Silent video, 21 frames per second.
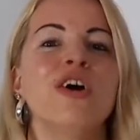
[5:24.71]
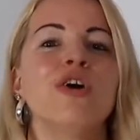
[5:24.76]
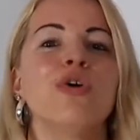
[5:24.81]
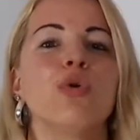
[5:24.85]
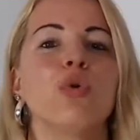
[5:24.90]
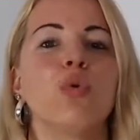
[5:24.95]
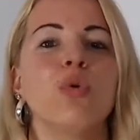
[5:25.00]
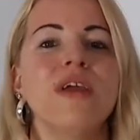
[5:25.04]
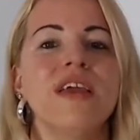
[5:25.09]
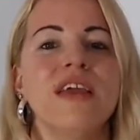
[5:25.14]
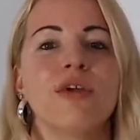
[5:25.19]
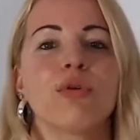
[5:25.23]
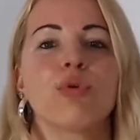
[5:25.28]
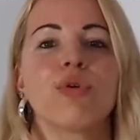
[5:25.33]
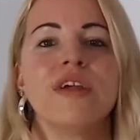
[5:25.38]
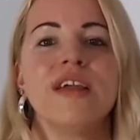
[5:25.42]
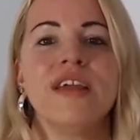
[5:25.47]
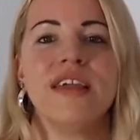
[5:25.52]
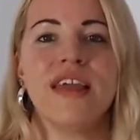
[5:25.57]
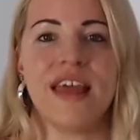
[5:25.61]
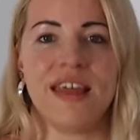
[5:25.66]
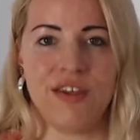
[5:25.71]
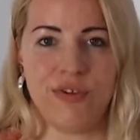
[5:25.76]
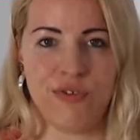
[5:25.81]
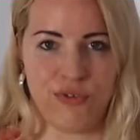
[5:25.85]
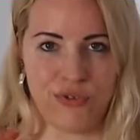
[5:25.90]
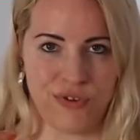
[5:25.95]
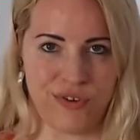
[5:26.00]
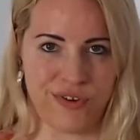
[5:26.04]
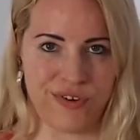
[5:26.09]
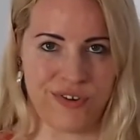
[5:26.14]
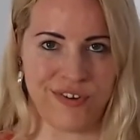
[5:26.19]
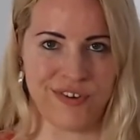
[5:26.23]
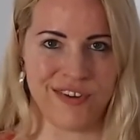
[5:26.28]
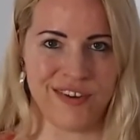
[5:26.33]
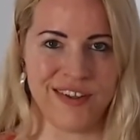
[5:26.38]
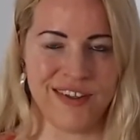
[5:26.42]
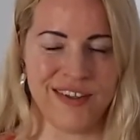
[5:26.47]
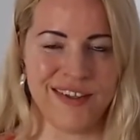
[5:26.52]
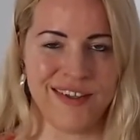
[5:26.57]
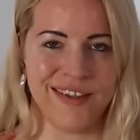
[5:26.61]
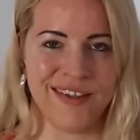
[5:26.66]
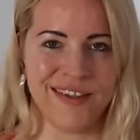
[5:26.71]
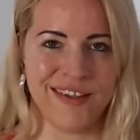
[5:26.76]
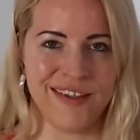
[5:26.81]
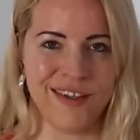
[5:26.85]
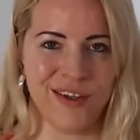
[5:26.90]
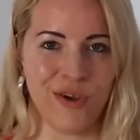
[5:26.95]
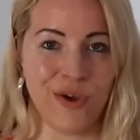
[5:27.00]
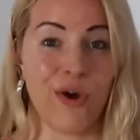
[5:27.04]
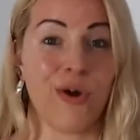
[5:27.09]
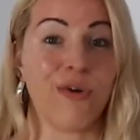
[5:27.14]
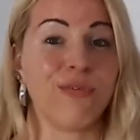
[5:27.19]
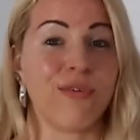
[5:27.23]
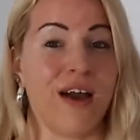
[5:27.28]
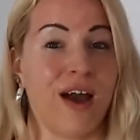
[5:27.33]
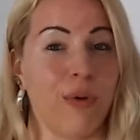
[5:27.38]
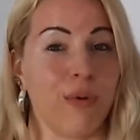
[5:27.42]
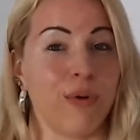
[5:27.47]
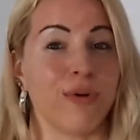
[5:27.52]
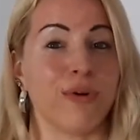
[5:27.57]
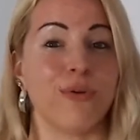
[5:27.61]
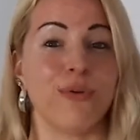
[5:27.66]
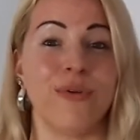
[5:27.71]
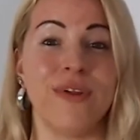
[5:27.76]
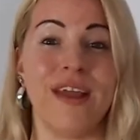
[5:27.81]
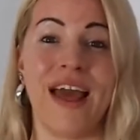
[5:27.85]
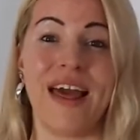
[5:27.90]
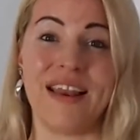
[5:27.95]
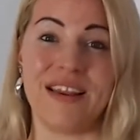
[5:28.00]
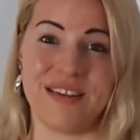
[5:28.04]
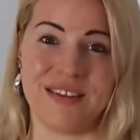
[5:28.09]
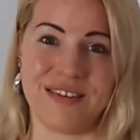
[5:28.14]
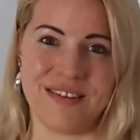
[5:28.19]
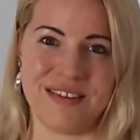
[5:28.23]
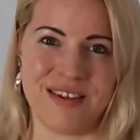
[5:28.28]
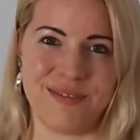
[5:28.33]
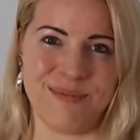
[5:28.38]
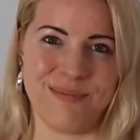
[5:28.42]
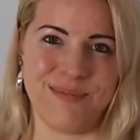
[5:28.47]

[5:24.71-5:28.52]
recreation of our reality.